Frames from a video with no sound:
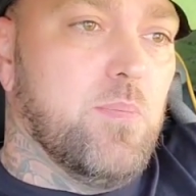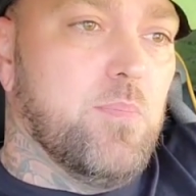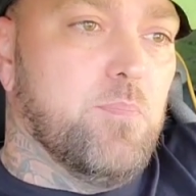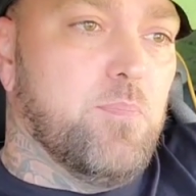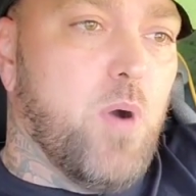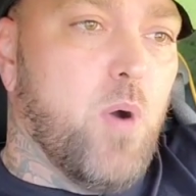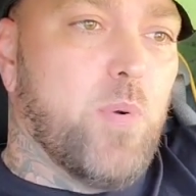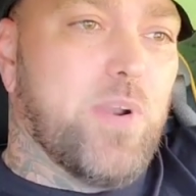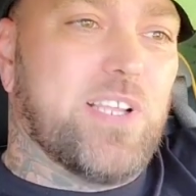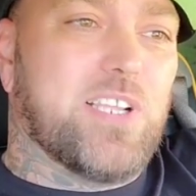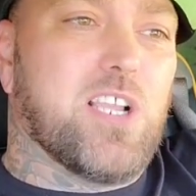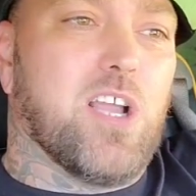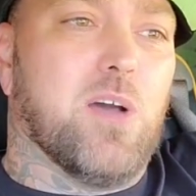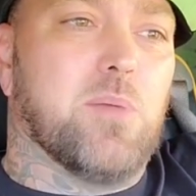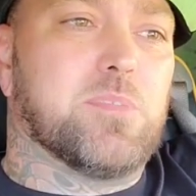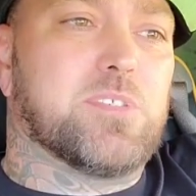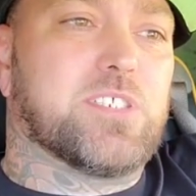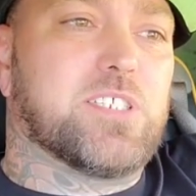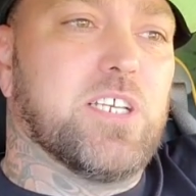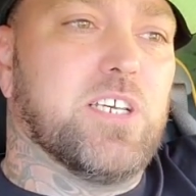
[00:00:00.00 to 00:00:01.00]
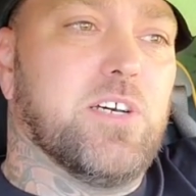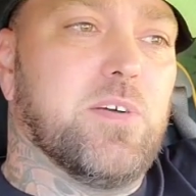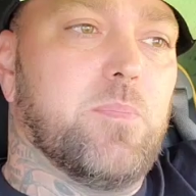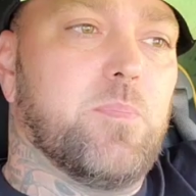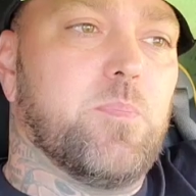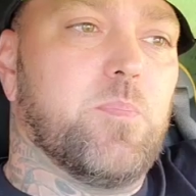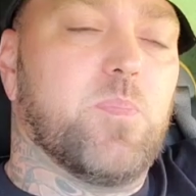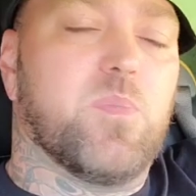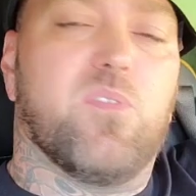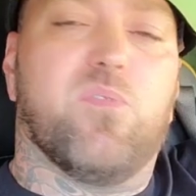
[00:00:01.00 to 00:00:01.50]
But when it comes to
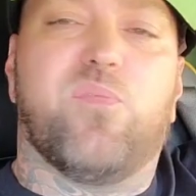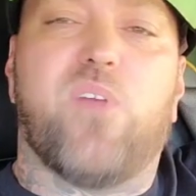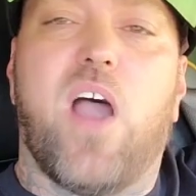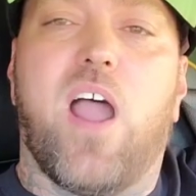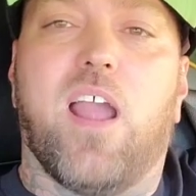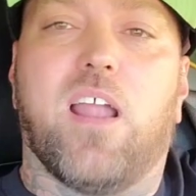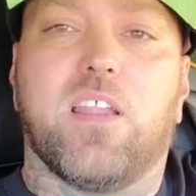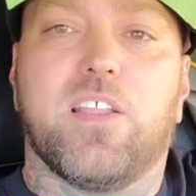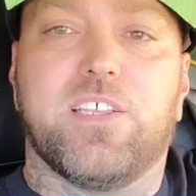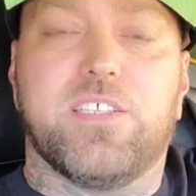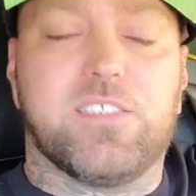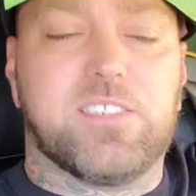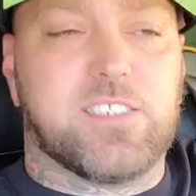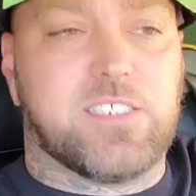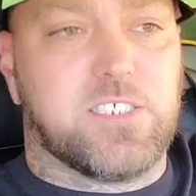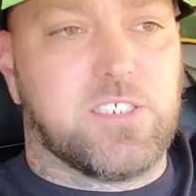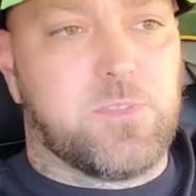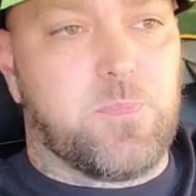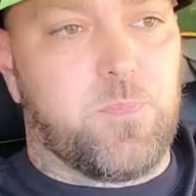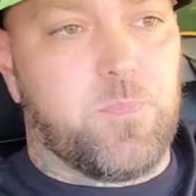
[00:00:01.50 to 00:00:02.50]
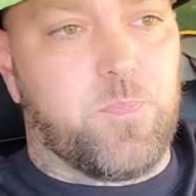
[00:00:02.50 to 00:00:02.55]
violence